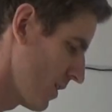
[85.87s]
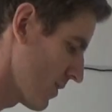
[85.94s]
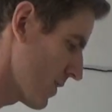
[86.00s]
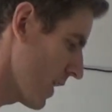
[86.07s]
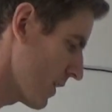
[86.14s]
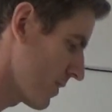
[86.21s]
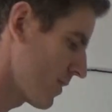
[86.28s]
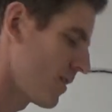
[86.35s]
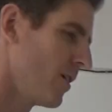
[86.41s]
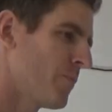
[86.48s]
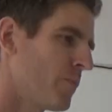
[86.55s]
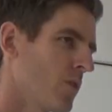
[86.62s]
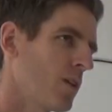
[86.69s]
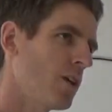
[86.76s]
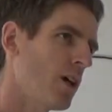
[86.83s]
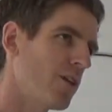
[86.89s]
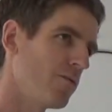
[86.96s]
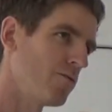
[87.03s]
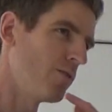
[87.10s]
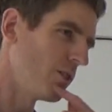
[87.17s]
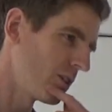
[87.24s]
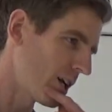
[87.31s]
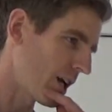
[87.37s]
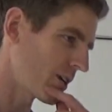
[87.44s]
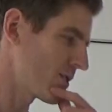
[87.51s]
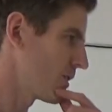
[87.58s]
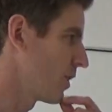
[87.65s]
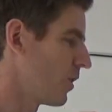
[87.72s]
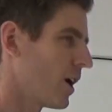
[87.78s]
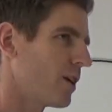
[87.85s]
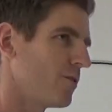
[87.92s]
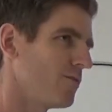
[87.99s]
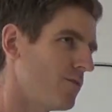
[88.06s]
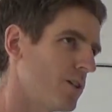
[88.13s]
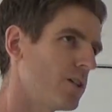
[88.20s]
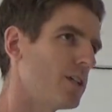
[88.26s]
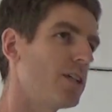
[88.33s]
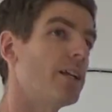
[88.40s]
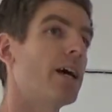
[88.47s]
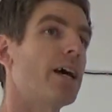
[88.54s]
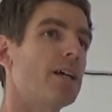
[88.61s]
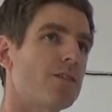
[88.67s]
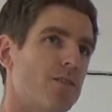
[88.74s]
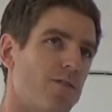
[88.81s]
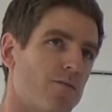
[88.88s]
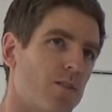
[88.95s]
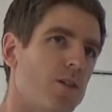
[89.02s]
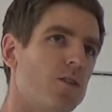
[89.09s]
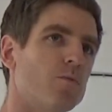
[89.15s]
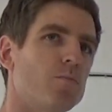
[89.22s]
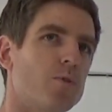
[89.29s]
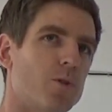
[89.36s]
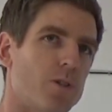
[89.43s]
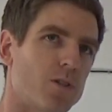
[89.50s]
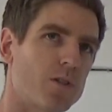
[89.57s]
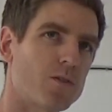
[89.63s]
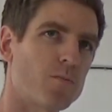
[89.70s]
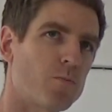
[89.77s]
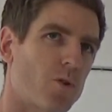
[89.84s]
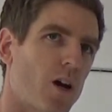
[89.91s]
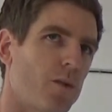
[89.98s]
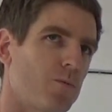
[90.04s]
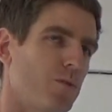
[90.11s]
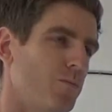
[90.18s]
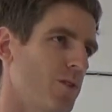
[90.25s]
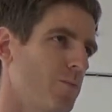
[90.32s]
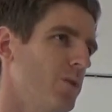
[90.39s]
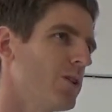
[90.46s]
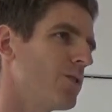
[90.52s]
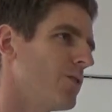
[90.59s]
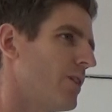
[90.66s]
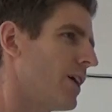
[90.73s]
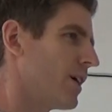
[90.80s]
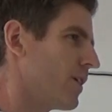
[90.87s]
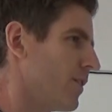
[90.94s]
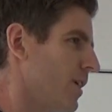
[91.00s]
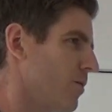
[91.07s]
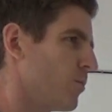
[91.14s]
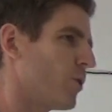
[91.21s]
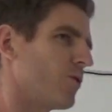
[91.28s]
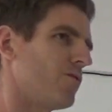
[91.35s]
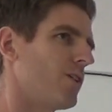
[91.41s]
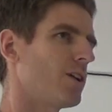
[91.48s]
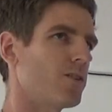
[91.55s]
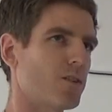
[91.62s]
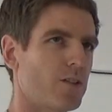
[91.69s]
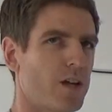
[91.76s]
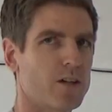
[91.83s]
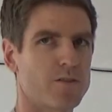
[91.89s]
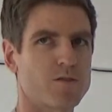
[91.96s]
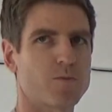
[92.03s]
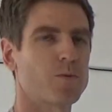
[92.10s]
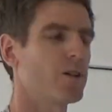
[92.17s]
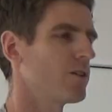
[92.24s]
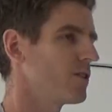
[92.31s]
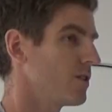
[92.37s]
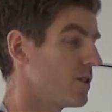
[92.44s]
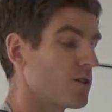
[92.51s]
sets. And actually a lot of very nice and very important problems appeared there that motivated a lot of topology,